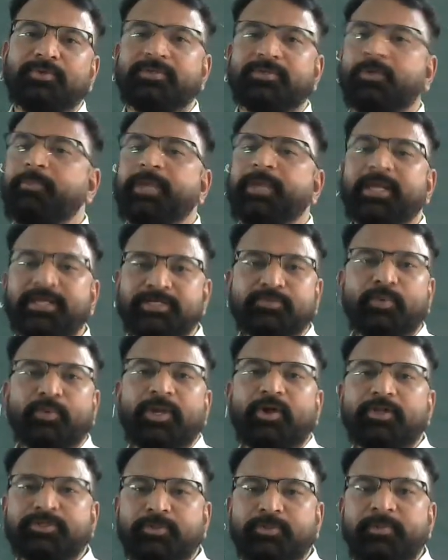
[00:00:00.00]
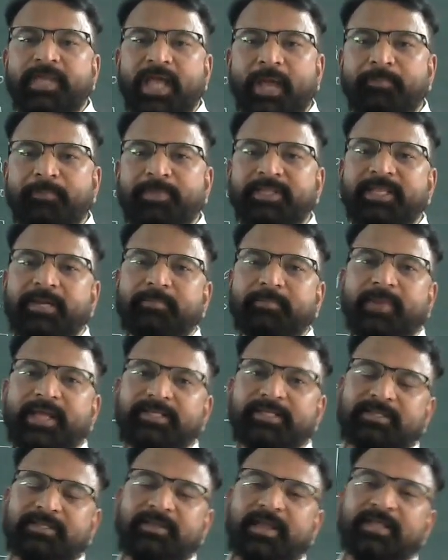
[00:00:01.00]
So your parents will also be happy that my
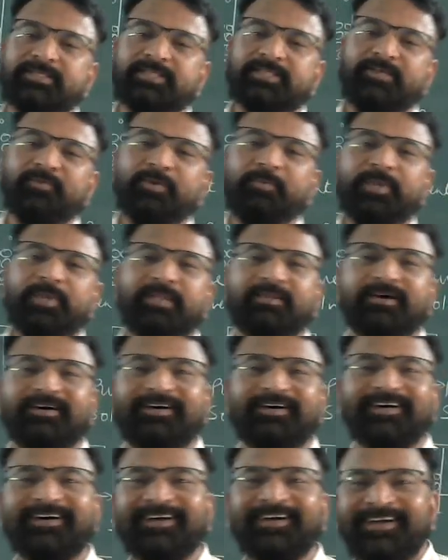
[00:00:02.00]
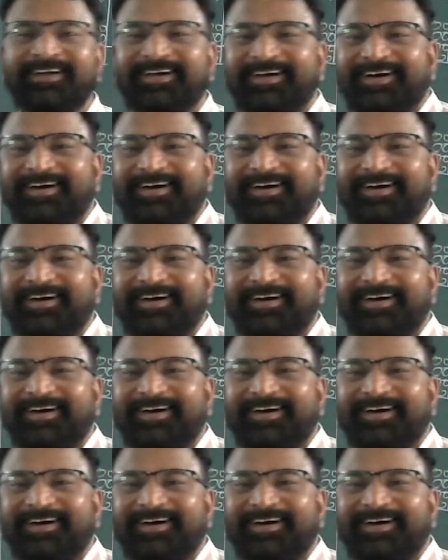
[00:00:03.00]
son has given me the